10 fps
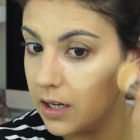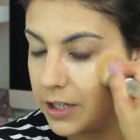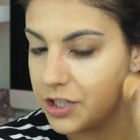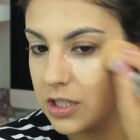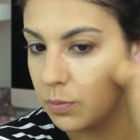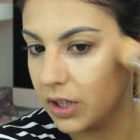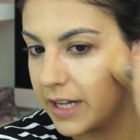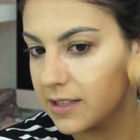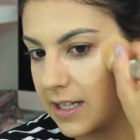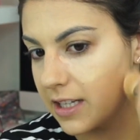It just
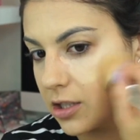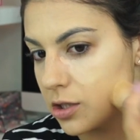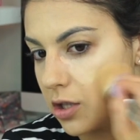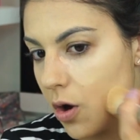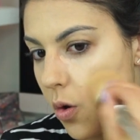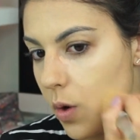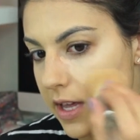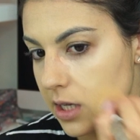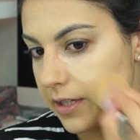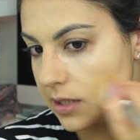blends like
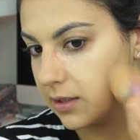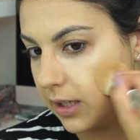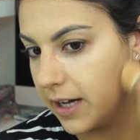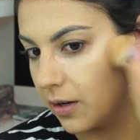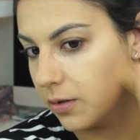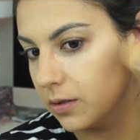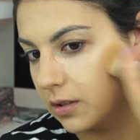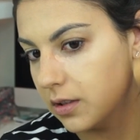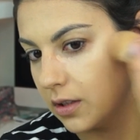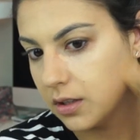so easily. I don't,
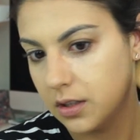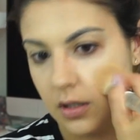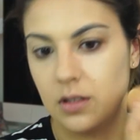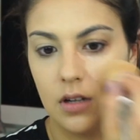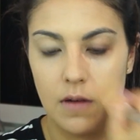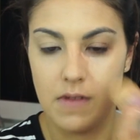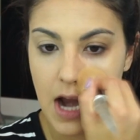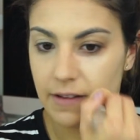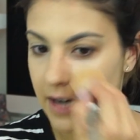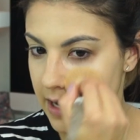
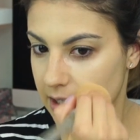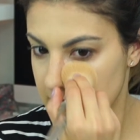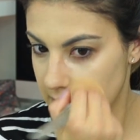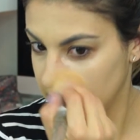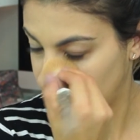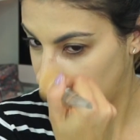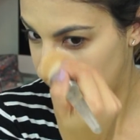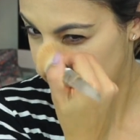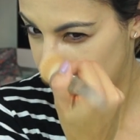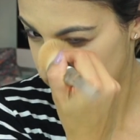never had a concealer
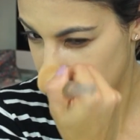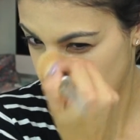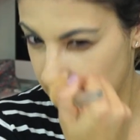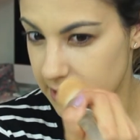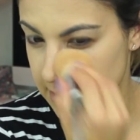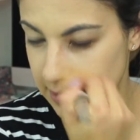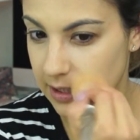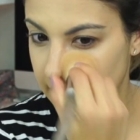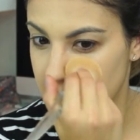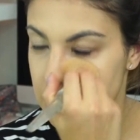blend out so
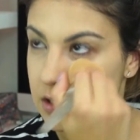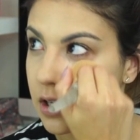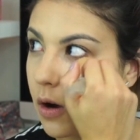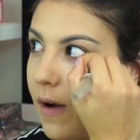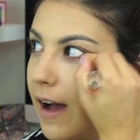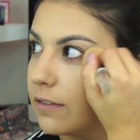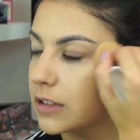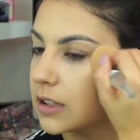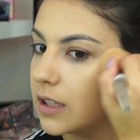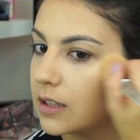nicely, like so
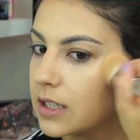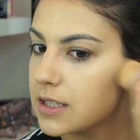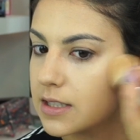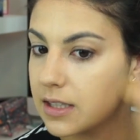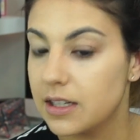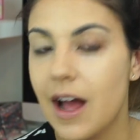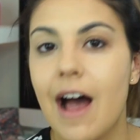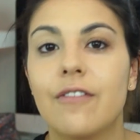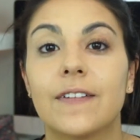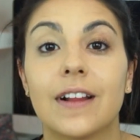effortlessly,
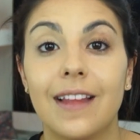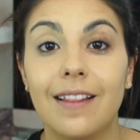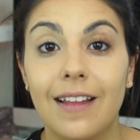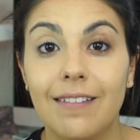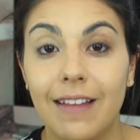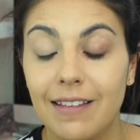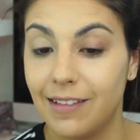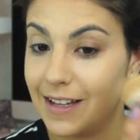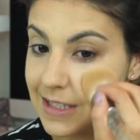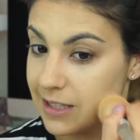
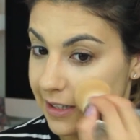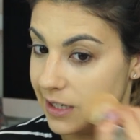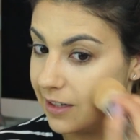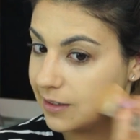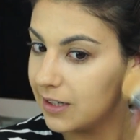effortlessly